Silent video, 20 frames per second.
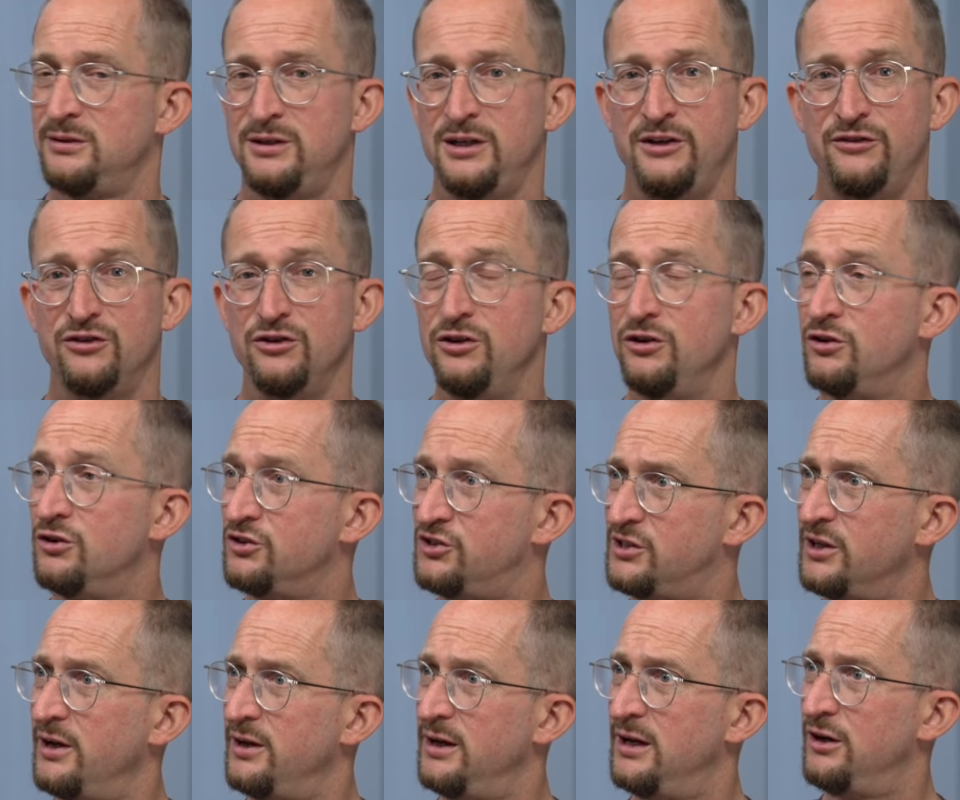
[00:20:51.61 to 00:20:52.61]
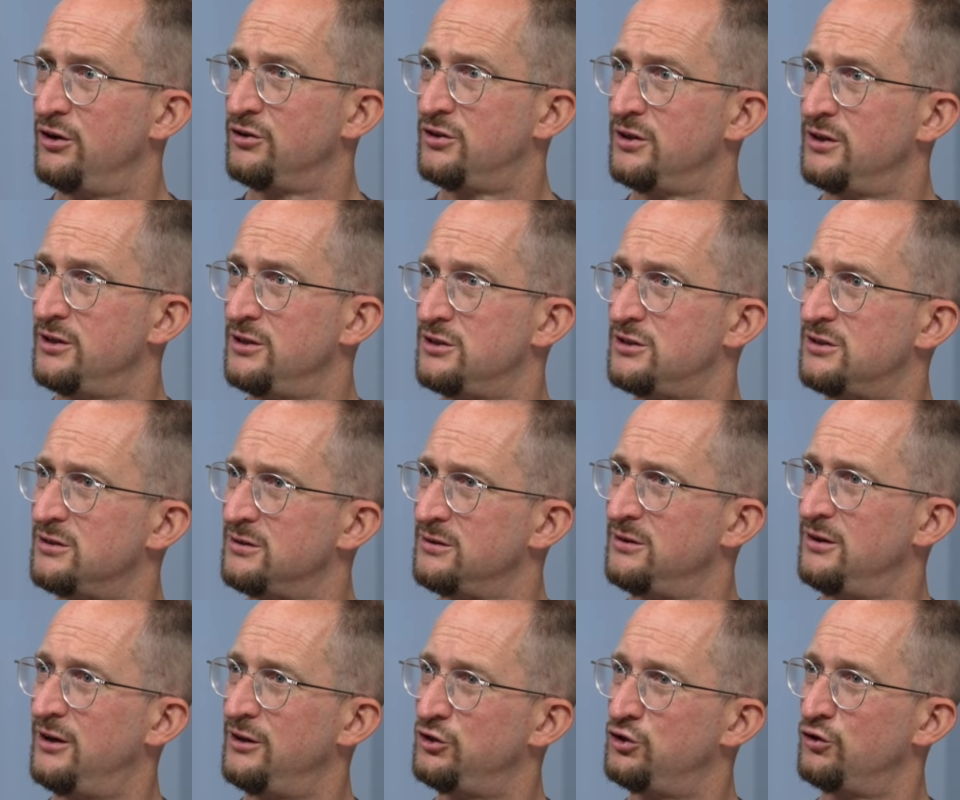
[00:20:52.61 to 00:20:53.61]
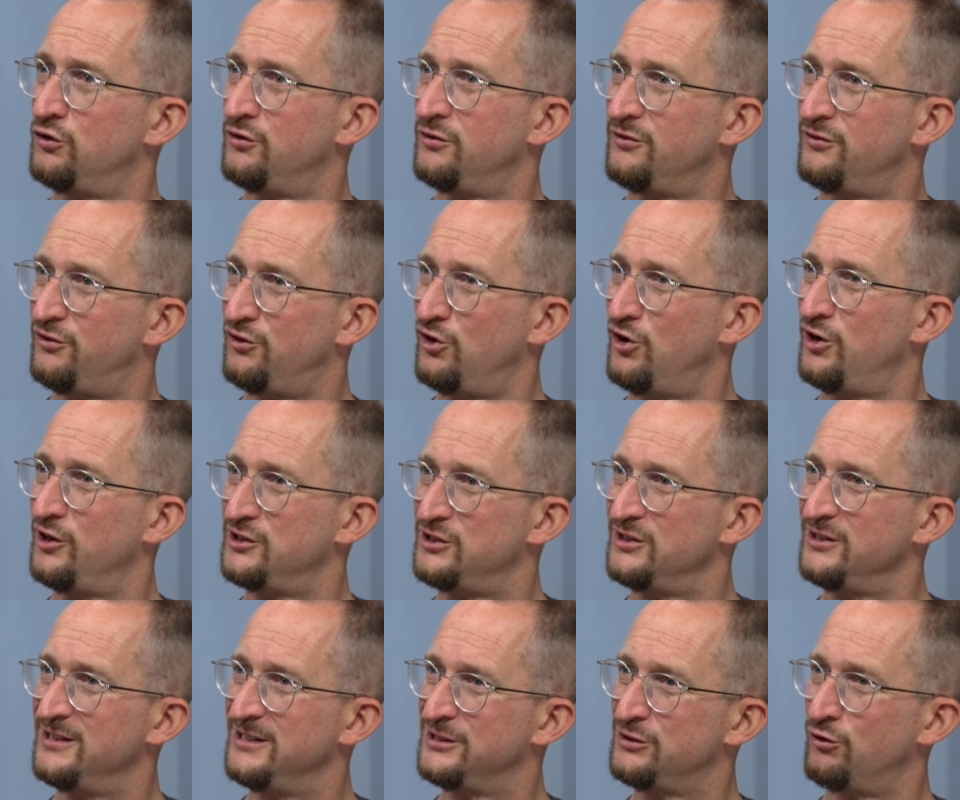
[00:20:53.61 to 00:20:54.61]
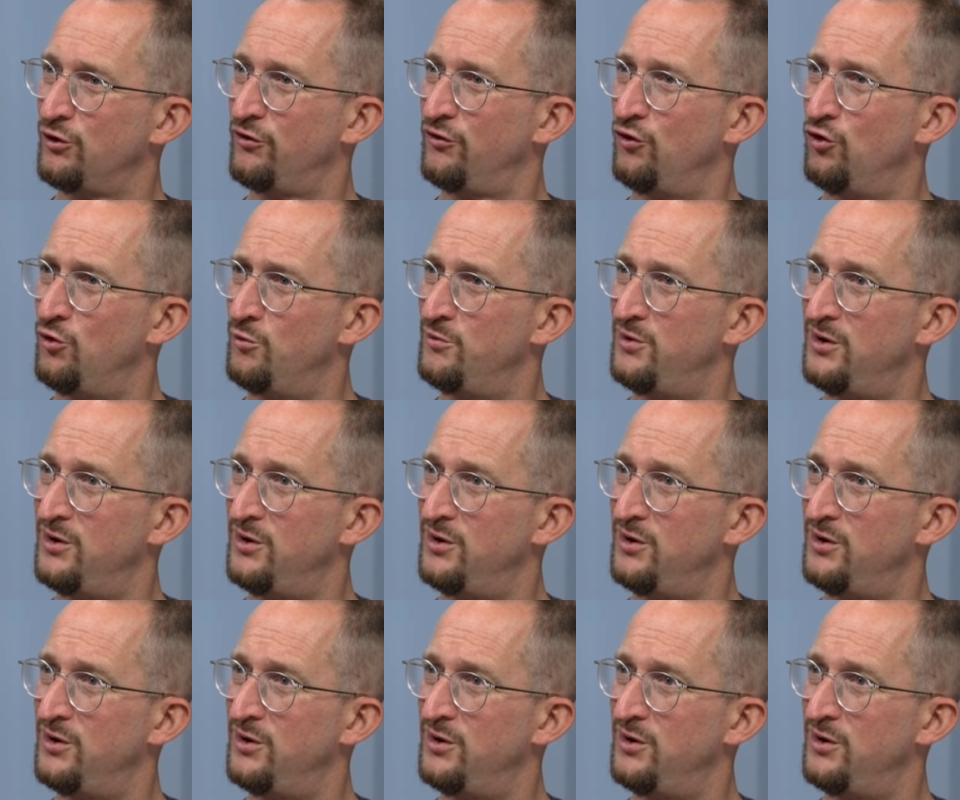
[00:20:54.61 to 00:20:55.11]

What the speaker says: Even you could say nowadays Nigel Farage and his Reform